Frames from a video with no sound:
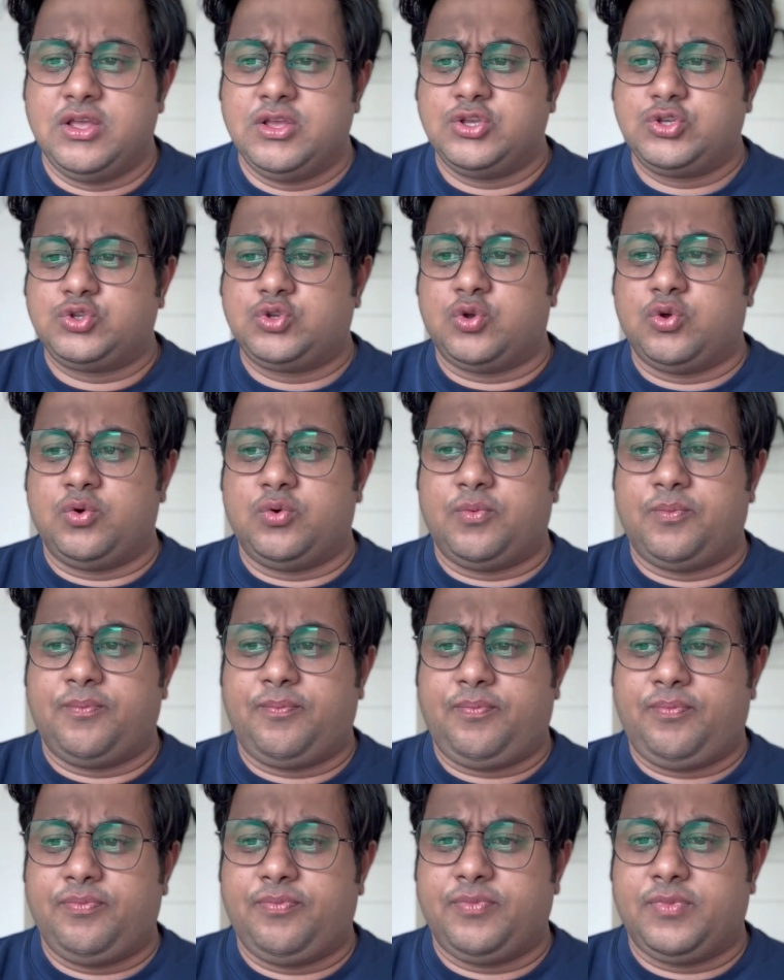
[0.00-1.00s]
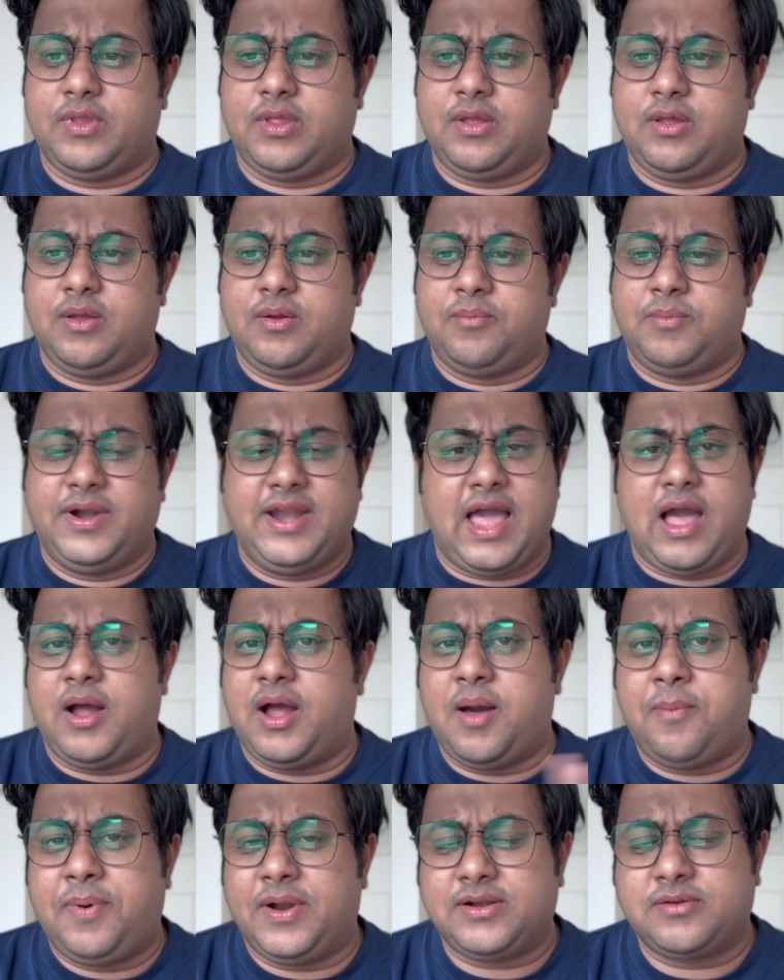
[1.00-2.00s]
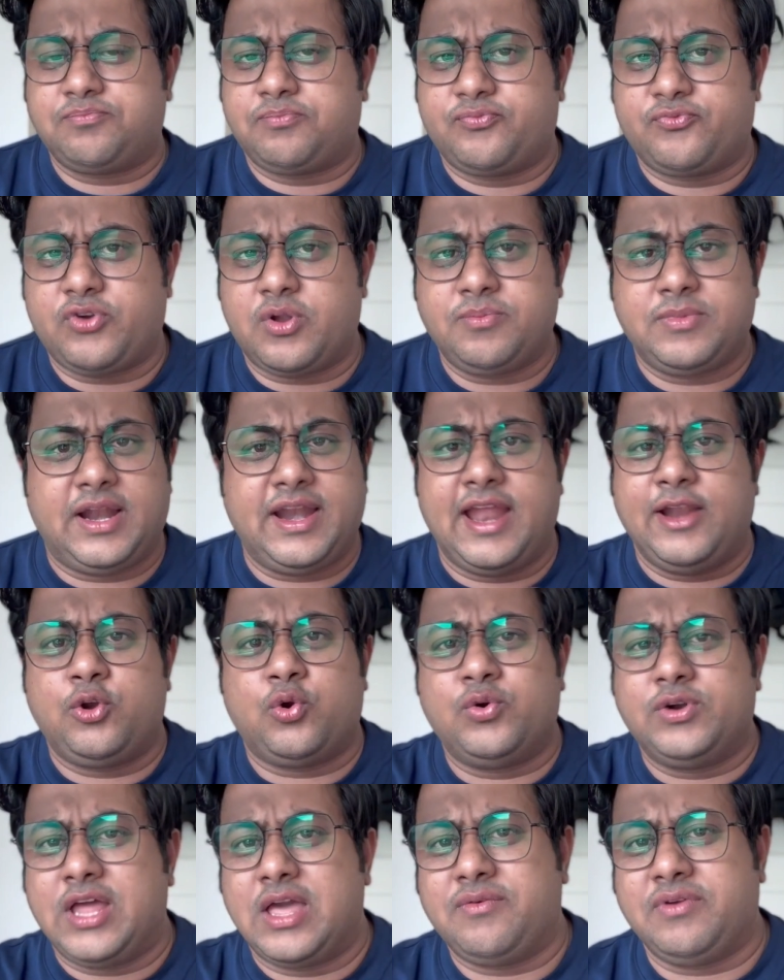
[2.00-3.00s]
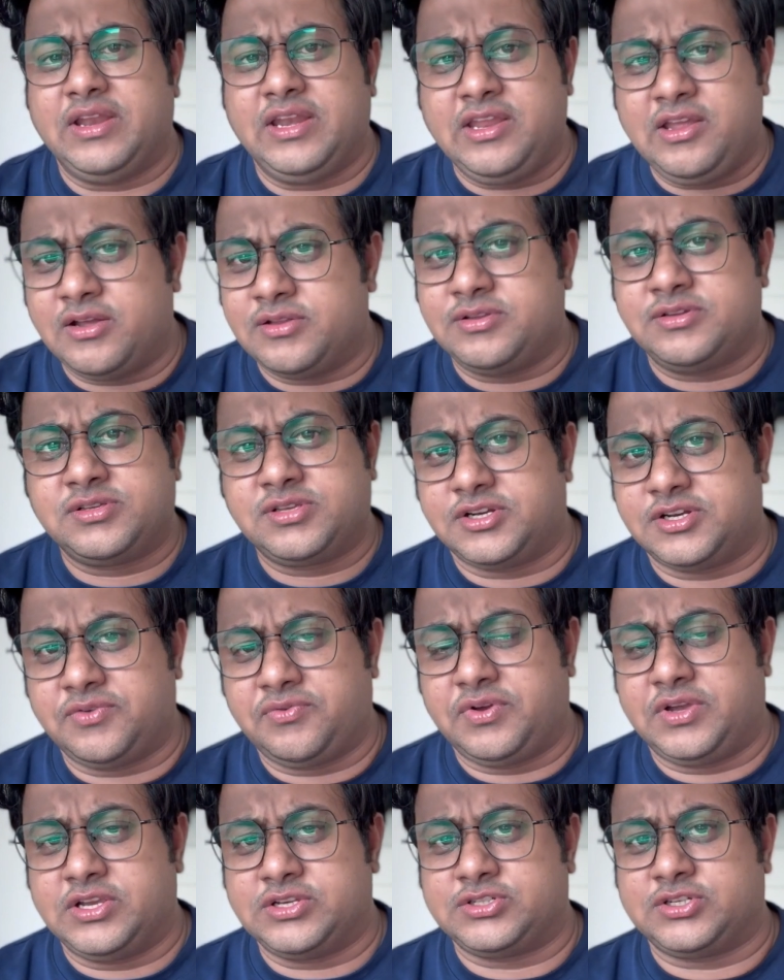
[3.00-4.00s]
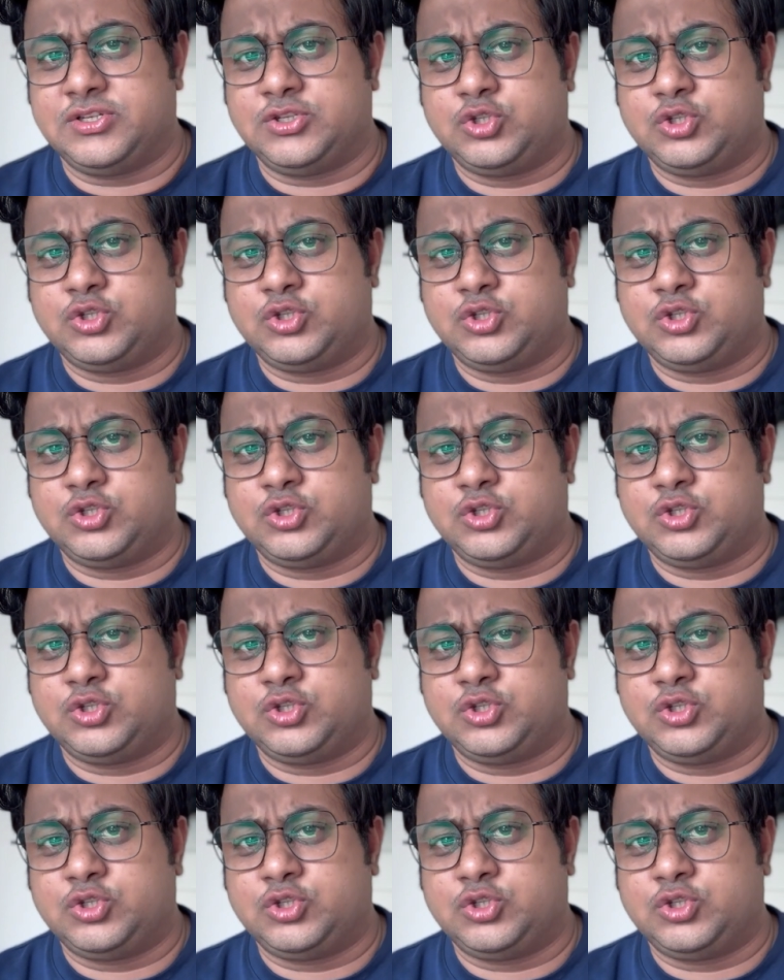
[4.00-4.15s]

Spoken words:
So, but apart from that, I don't have any other certification.